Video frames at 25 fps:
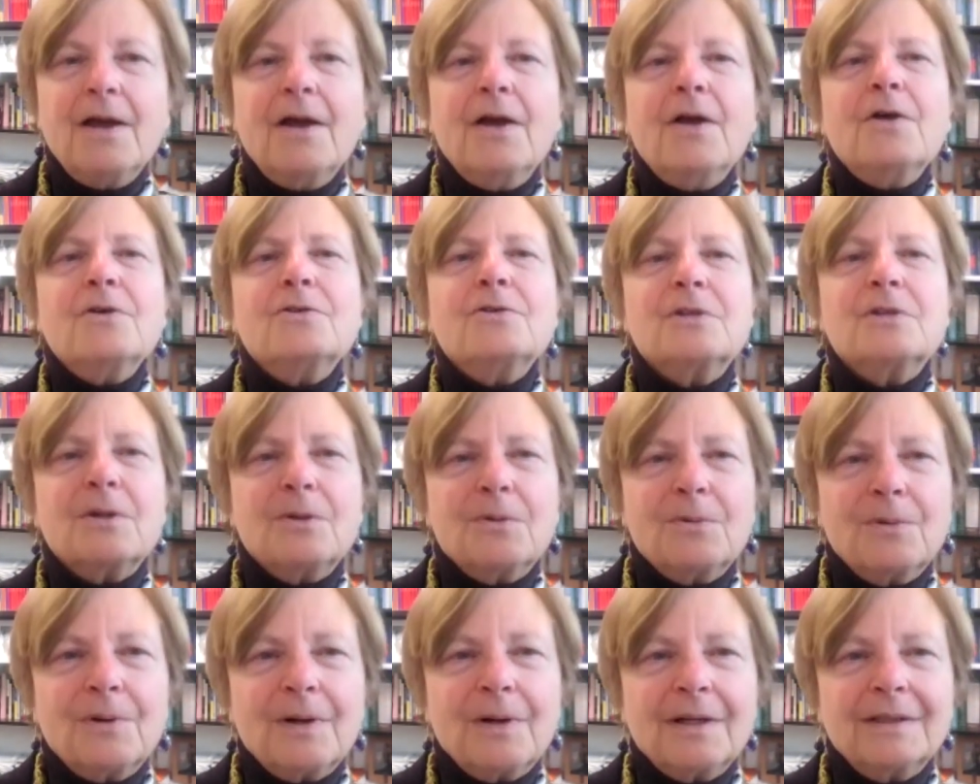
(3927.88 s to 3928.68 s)

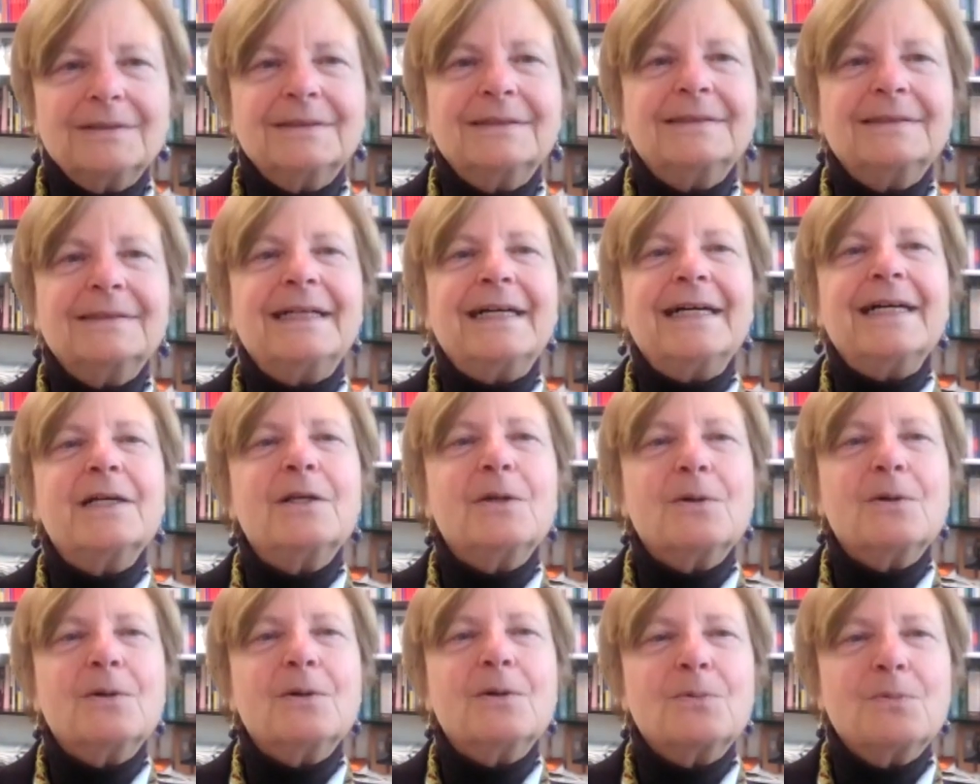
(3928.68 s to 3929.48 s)
So I
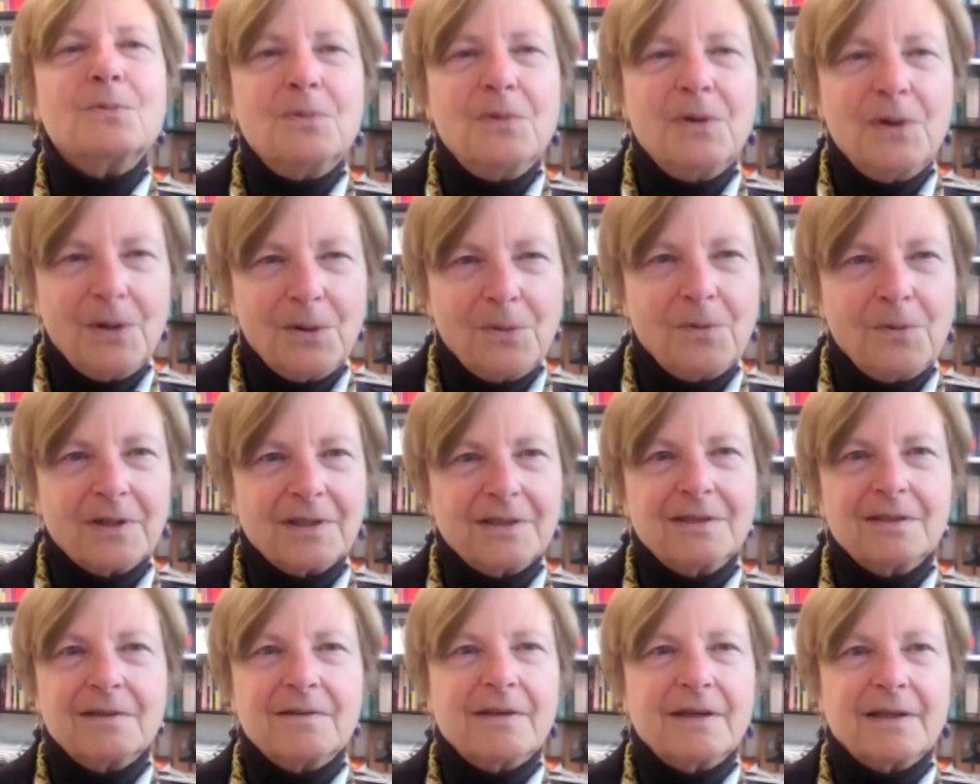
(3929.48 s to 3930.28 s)
don't know what
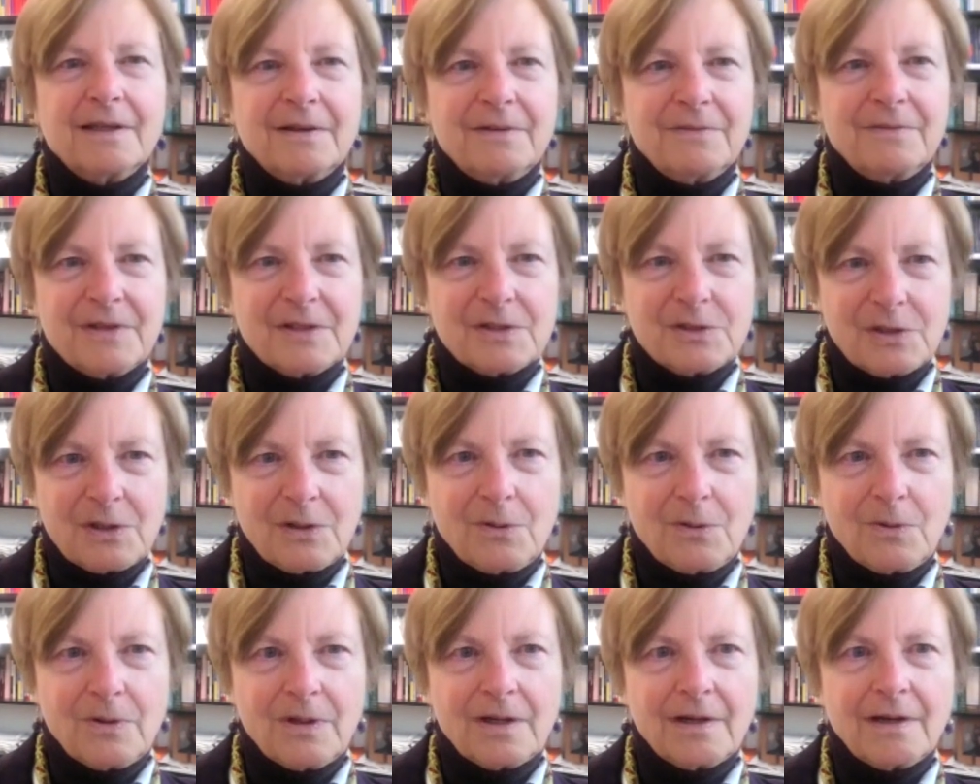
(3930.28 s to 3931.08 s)
to think of this
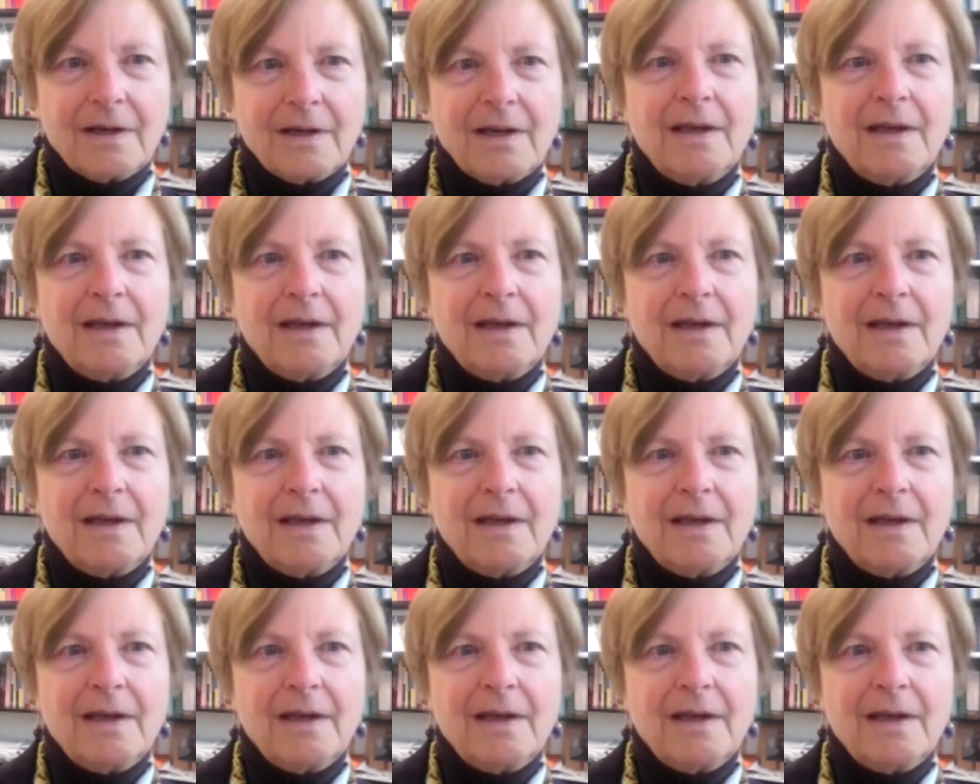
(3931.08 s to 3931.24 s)
court.